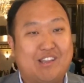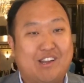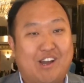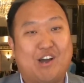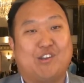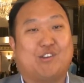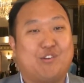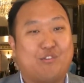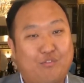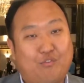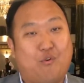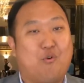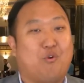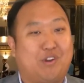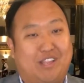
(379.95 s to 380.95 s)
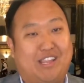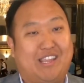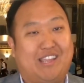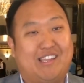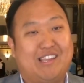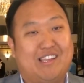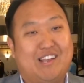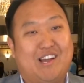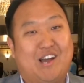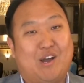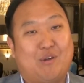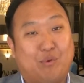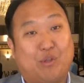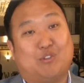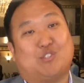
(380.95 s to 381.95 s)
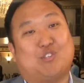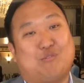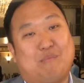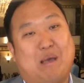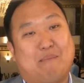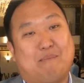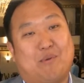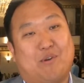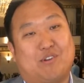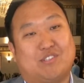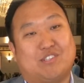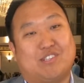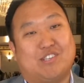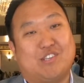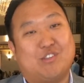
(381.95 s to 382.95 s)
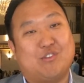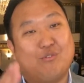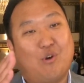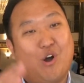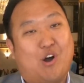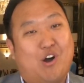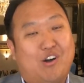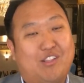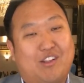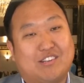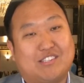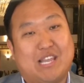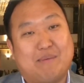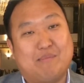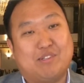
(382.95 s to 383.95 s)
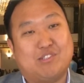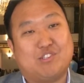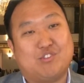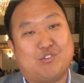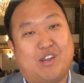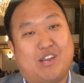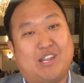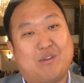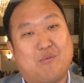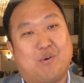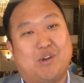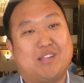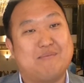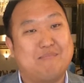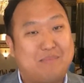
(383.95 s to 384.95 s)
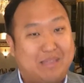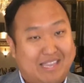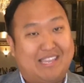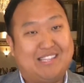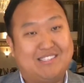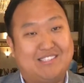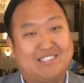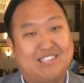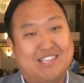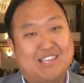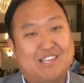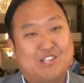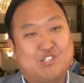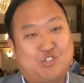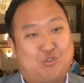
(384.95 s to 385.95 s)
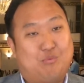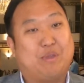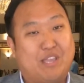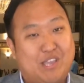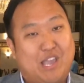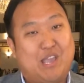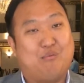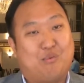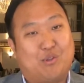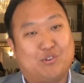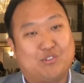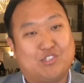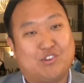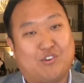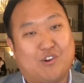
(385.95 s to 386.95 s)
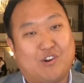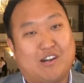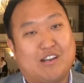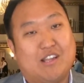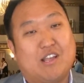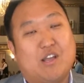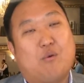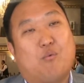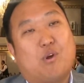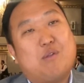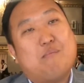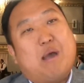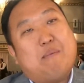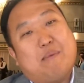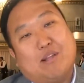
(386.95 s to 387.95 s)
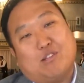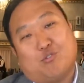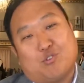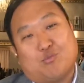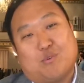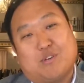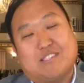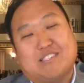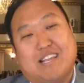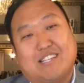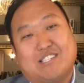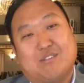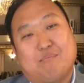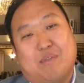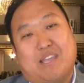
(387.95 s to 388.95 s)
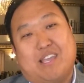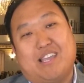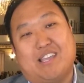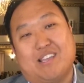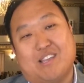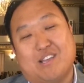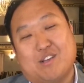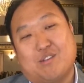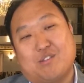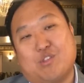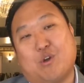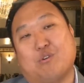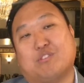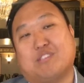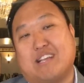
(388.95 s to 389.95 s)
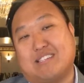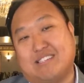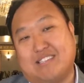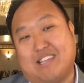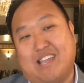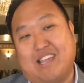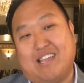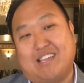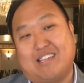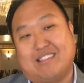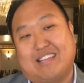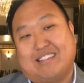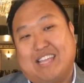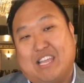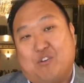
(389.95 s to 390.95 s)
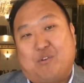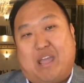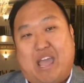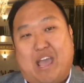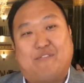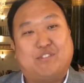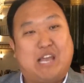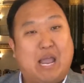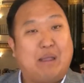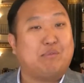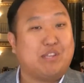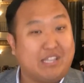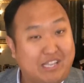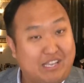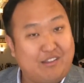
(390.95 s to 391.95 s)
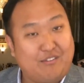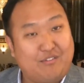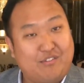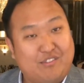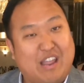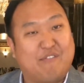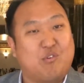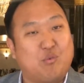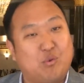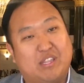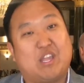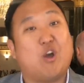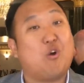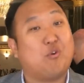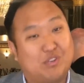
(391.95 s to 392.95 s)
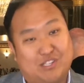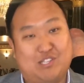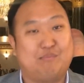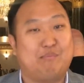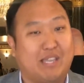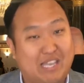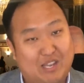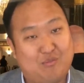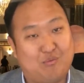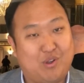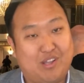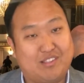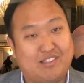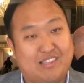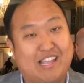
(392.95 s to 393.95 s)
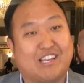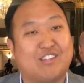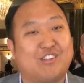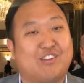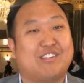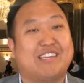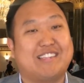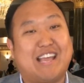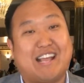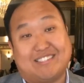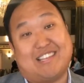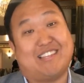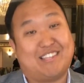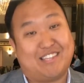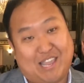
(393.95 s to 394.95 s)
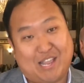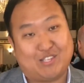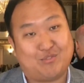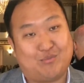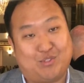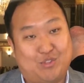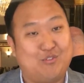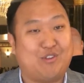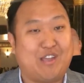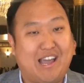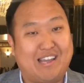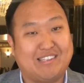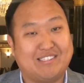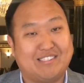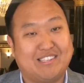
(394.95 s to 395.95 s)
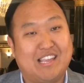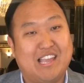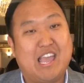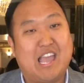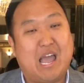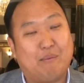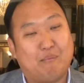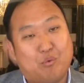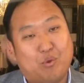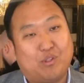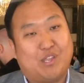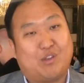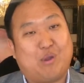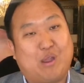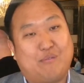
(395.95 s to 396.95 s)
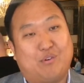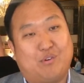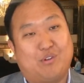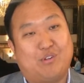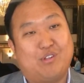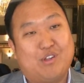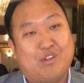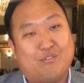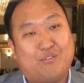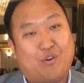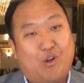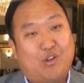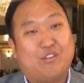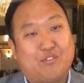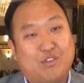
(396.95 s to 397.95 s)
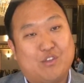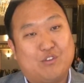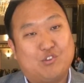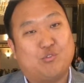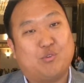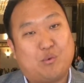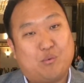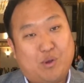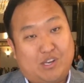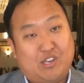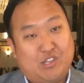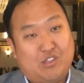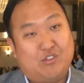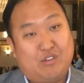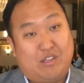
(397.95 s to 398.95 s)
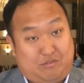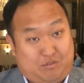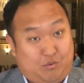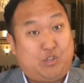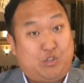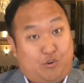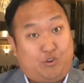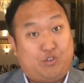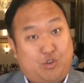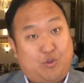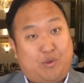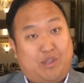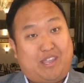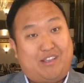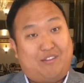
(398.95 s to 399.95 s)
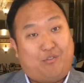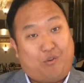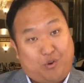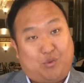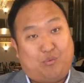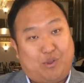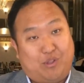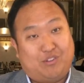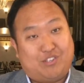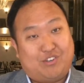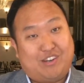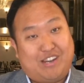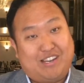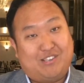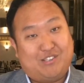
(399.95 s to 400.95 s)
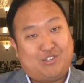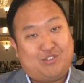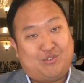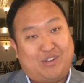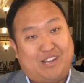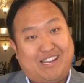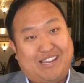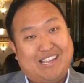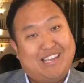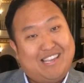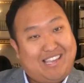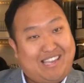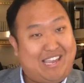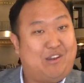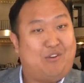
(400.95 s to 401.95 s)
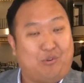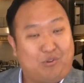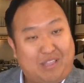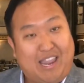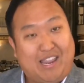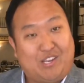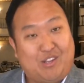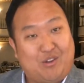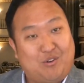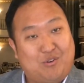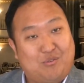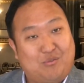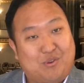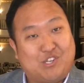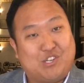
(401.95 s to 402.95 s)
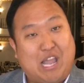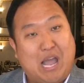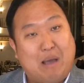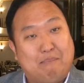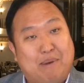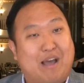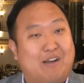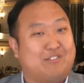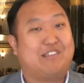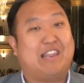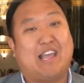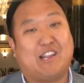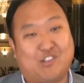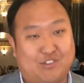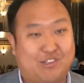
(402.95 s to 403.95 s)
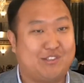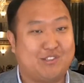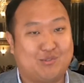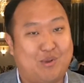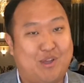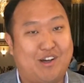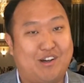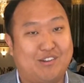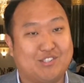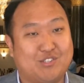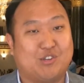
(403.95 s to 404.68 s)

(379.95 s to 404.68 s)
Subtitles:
Under 40 Realtor members. You all are demonstrating what it means to be a realtor. One of my mentors once said to me, those that say that they don't have time to give never really owned it to begin with. And clearly that's not the case with you guys. I'm really grateful for all of you doing what you're doing for the realtor industry in Orlando, which compounds nationally as well.